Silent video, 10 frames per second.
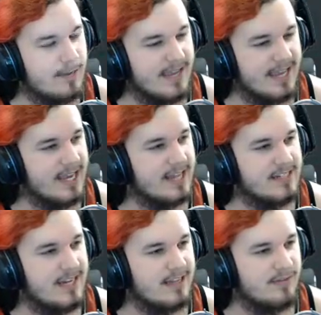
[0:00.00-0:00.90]
hit me again
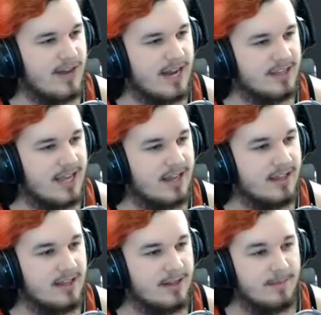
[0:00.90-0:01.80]
today, the fact
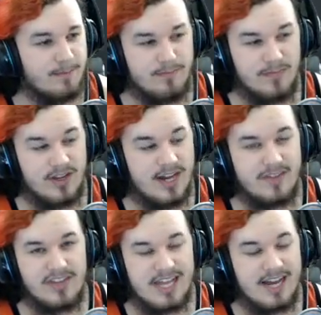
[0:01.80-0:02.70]
that, not
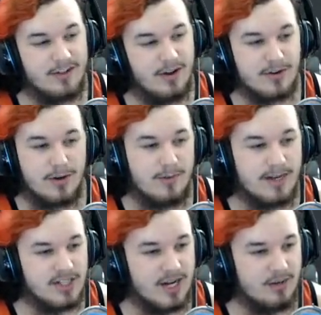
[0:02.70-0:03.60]
even that long ago
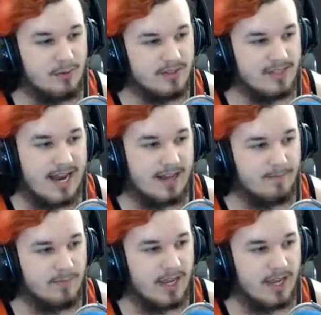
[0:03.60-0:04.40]
my channel was at